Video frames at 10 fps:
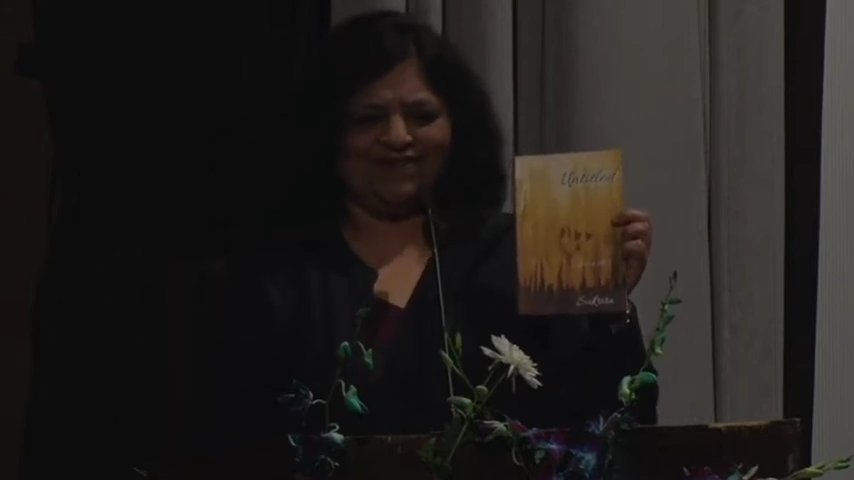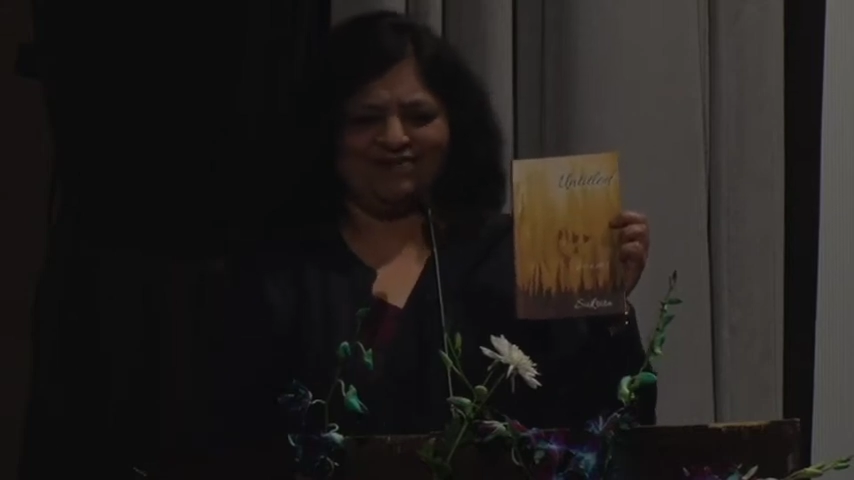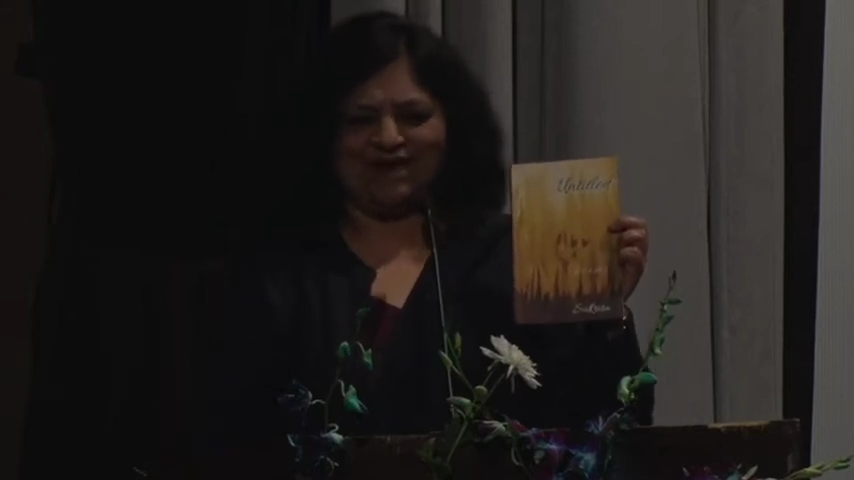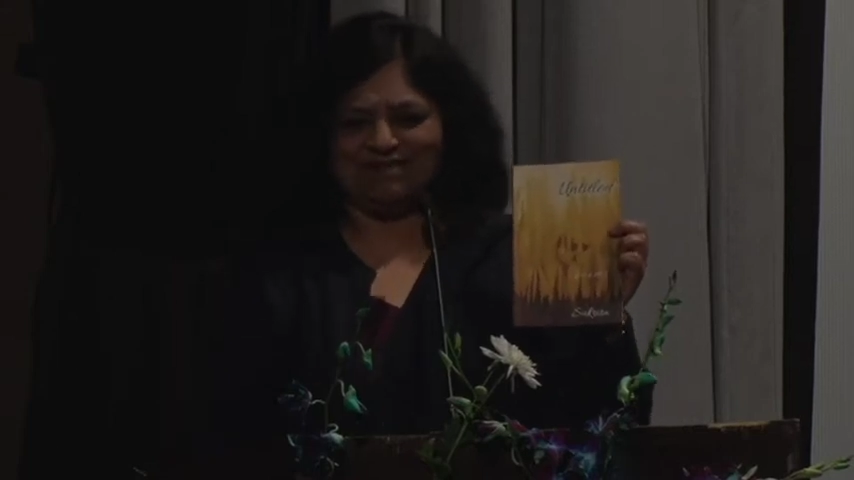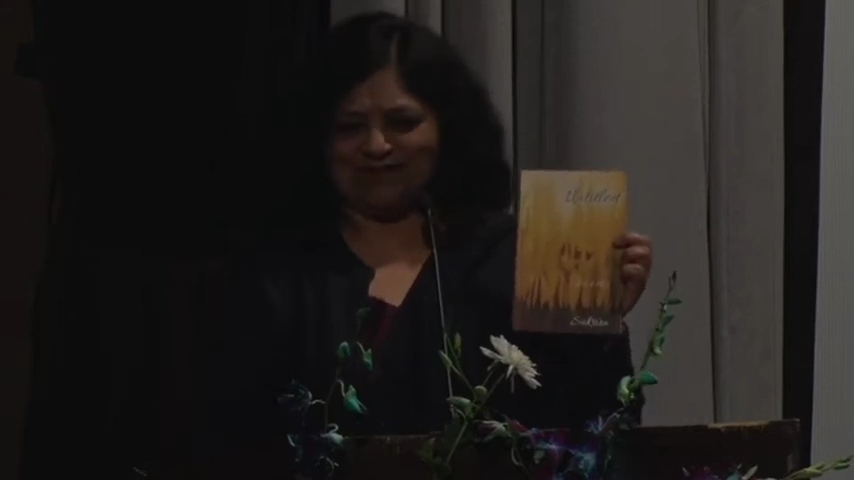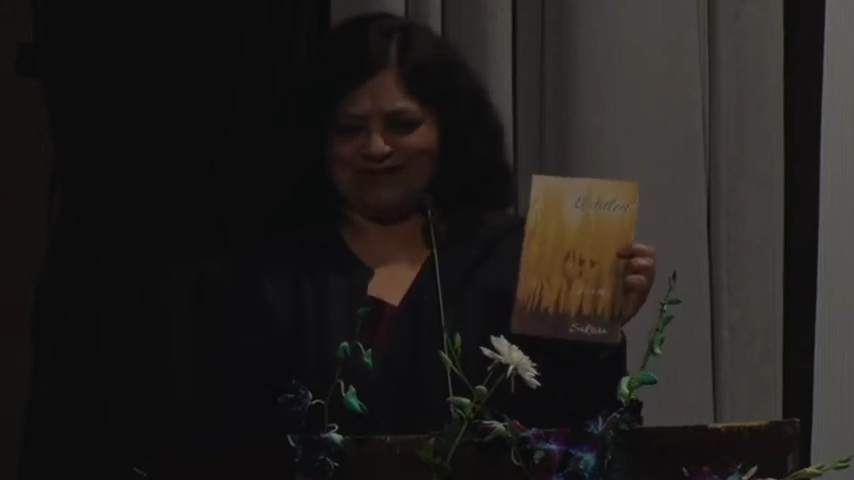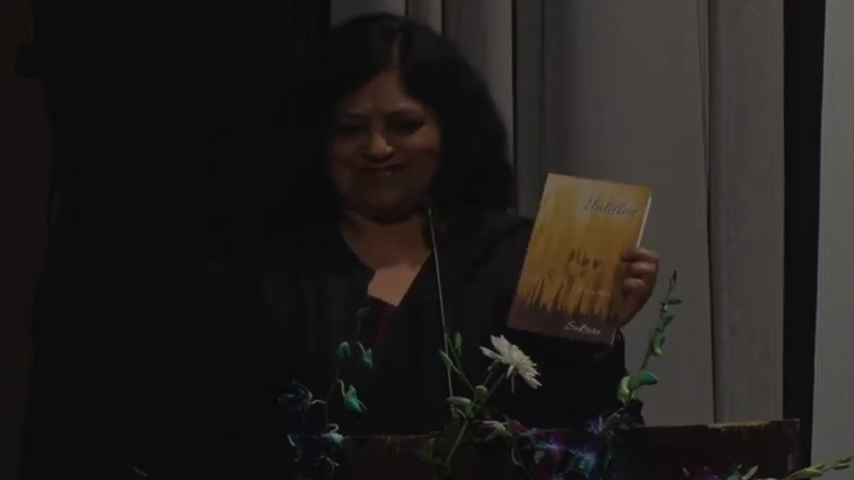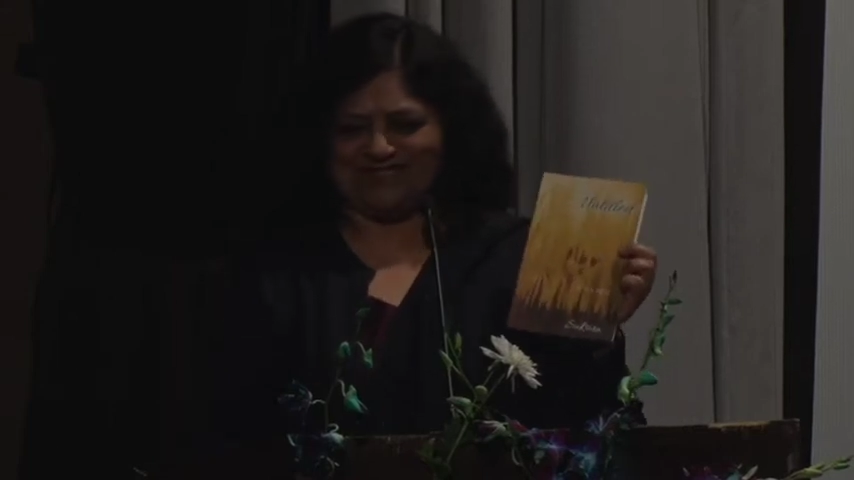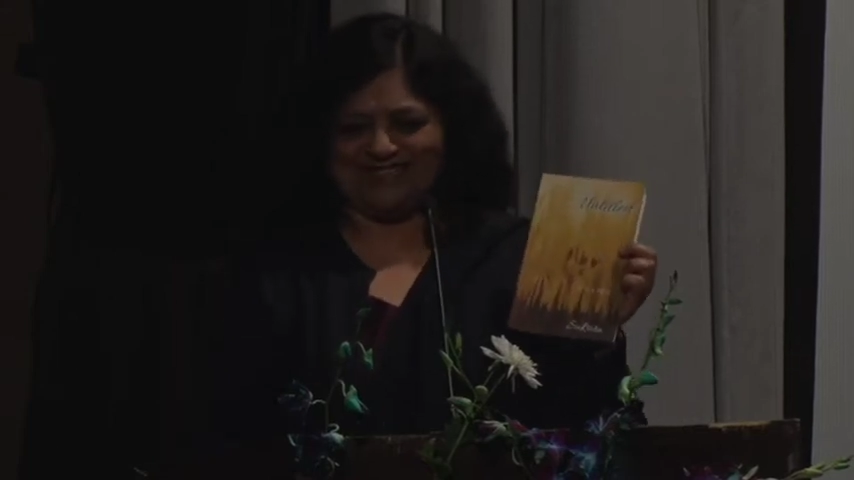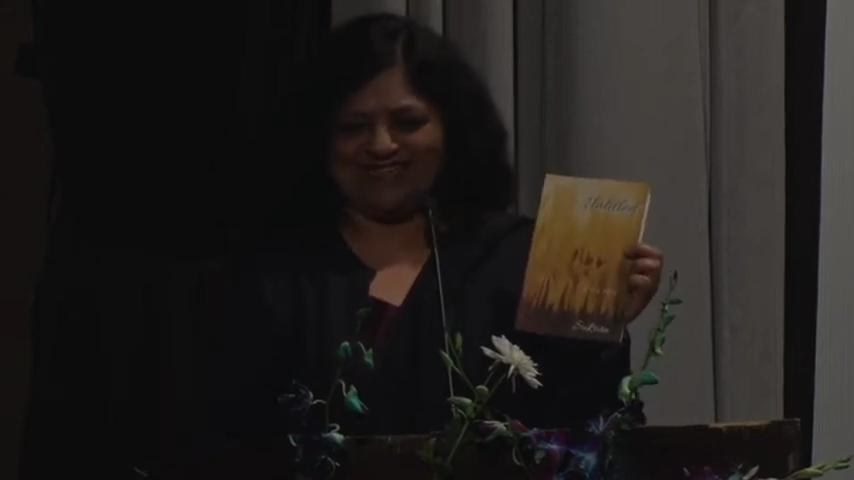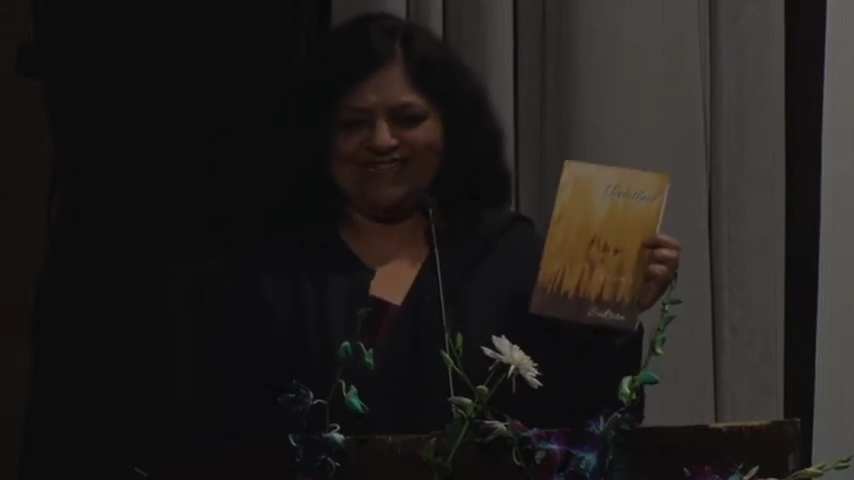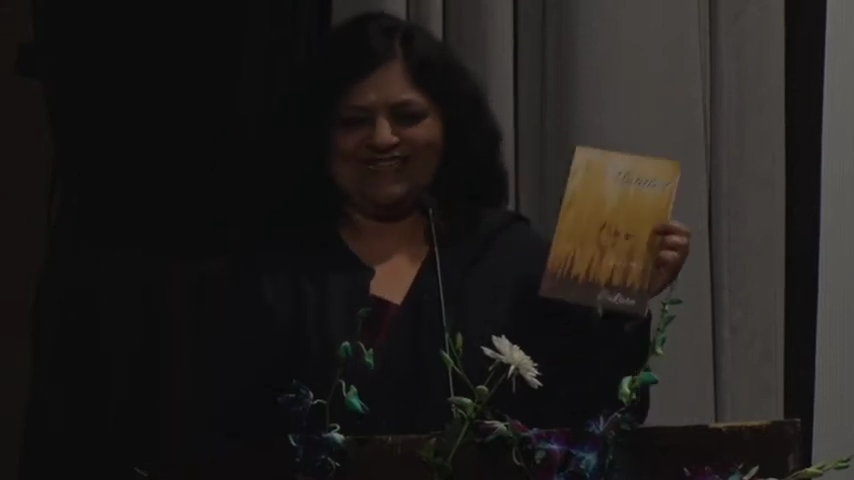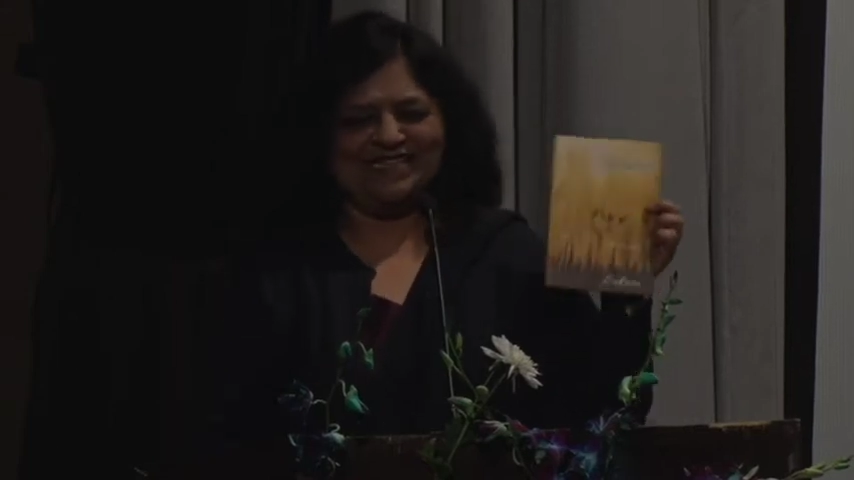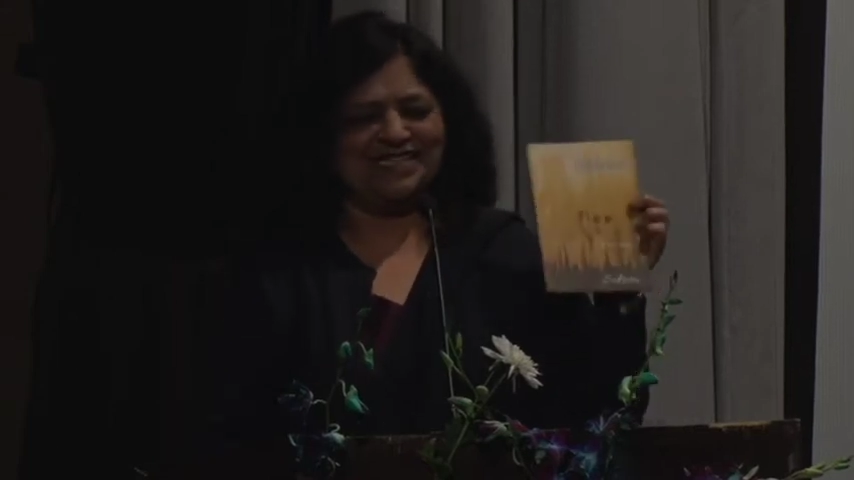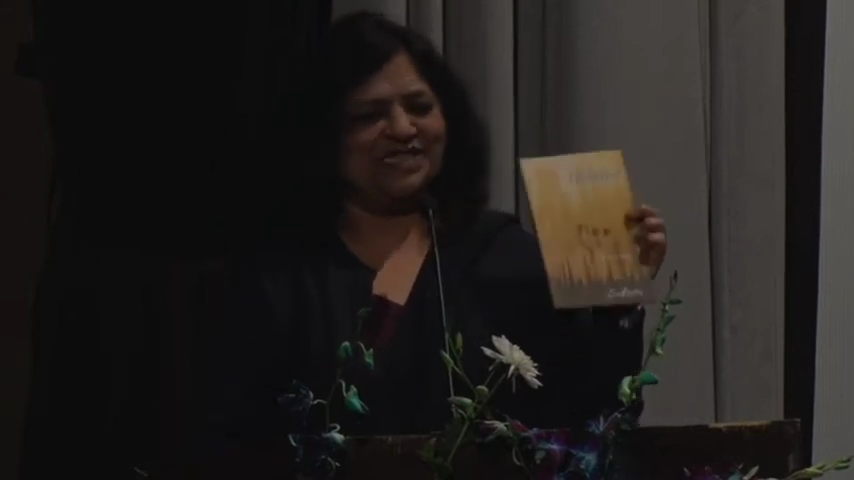not my poetry.
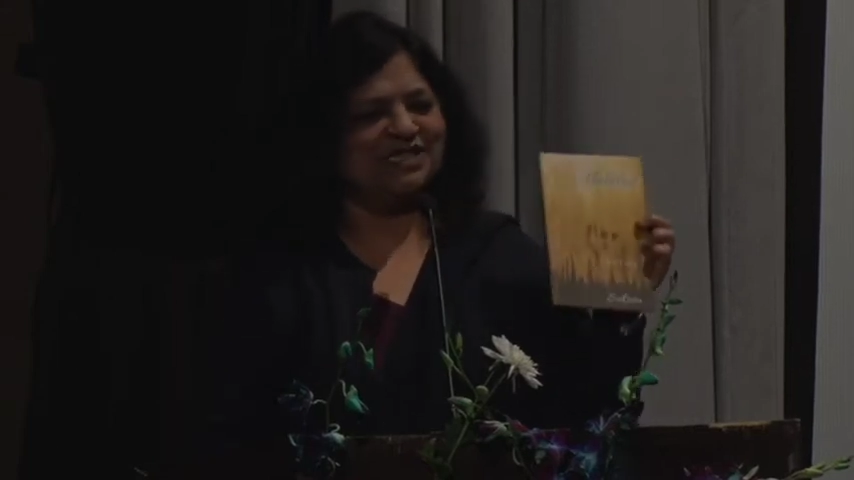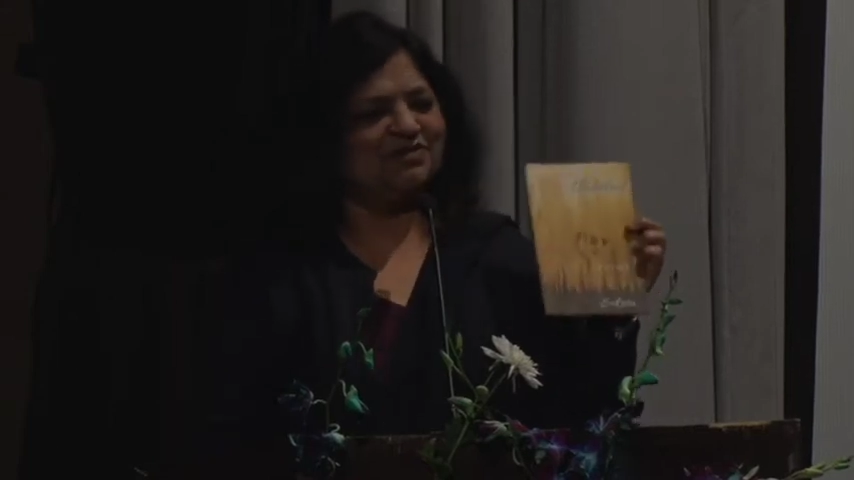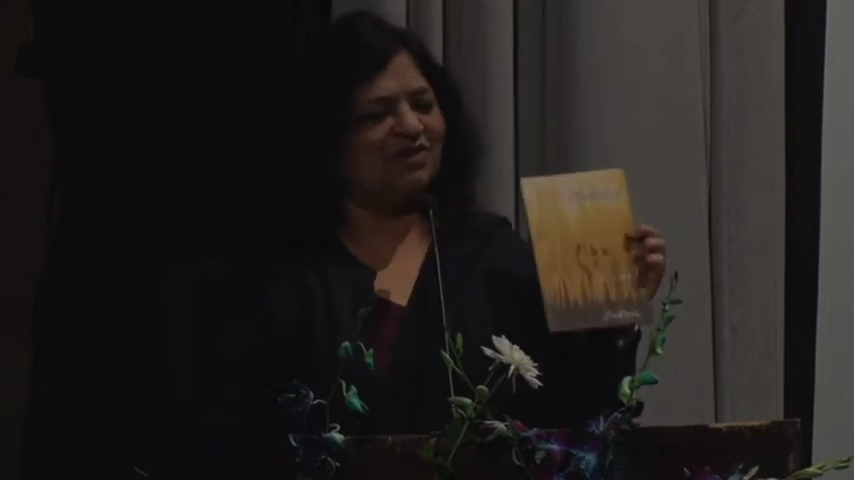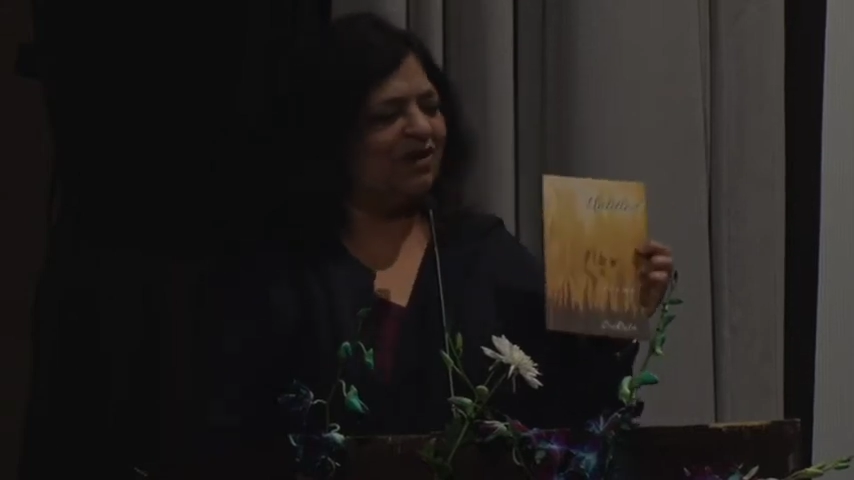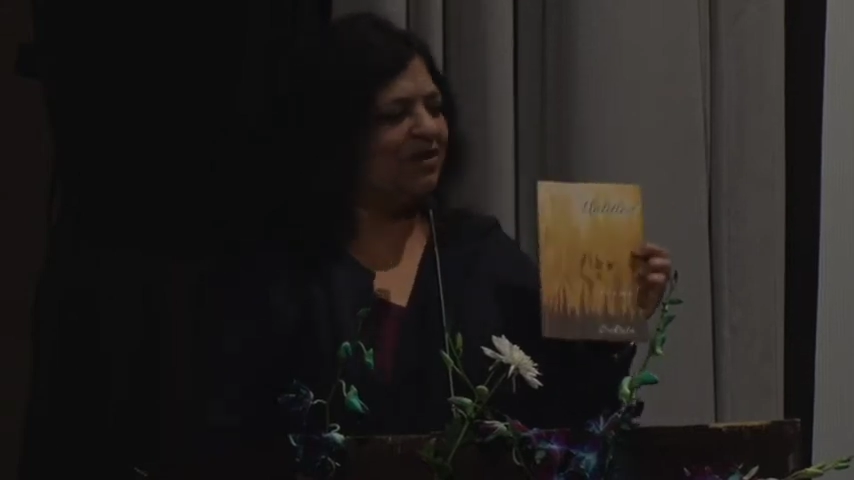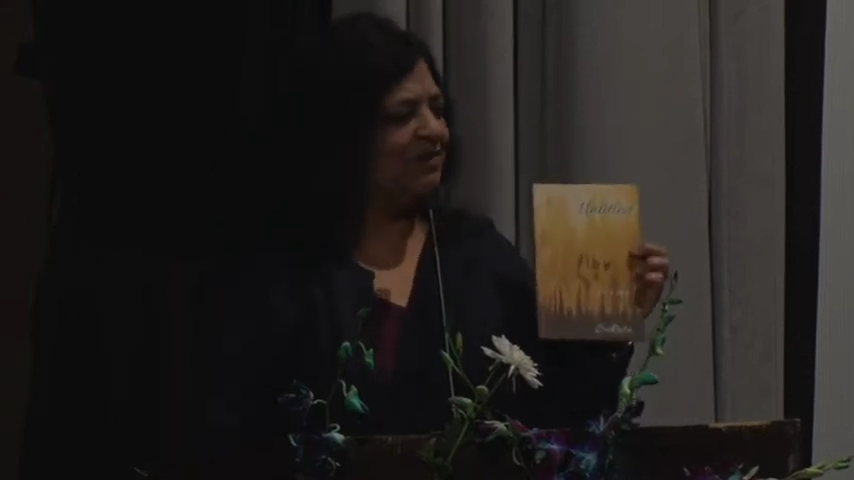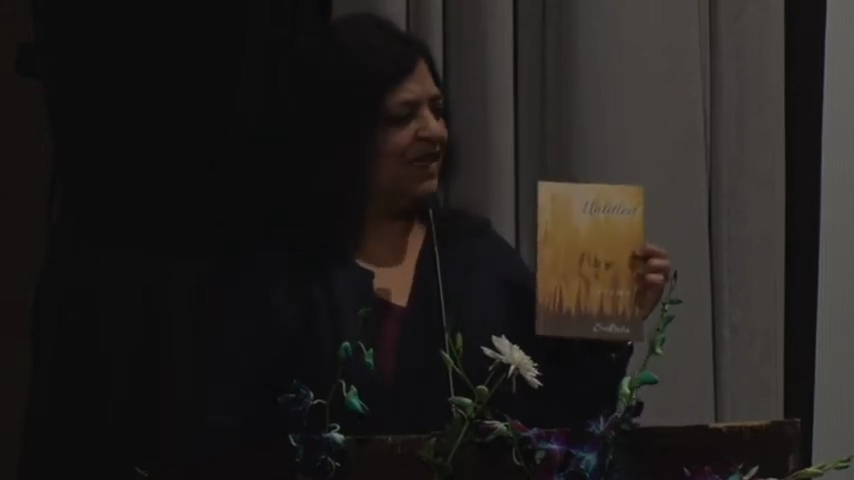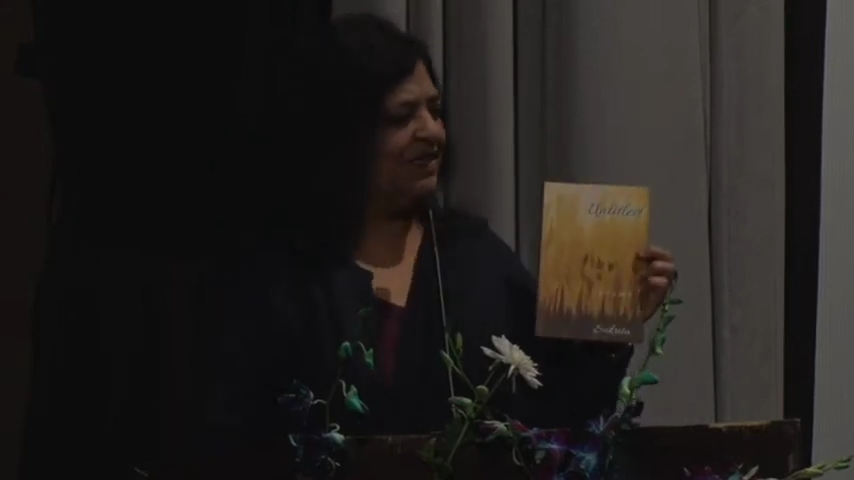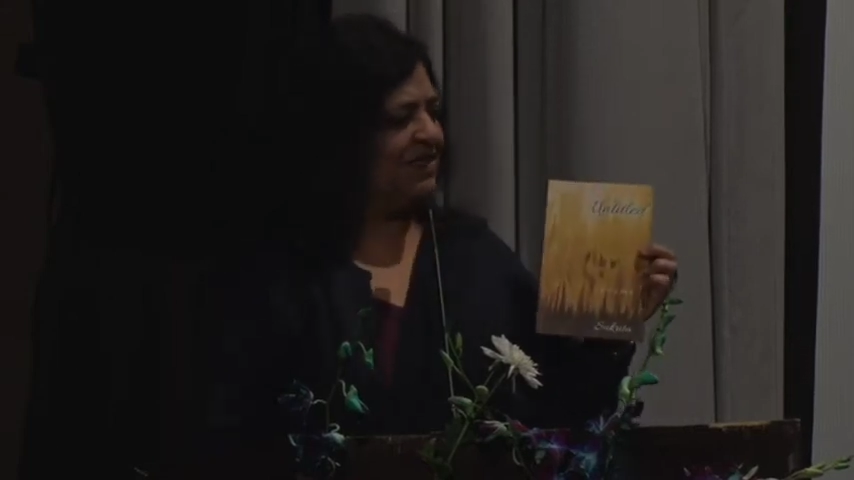This is a volume that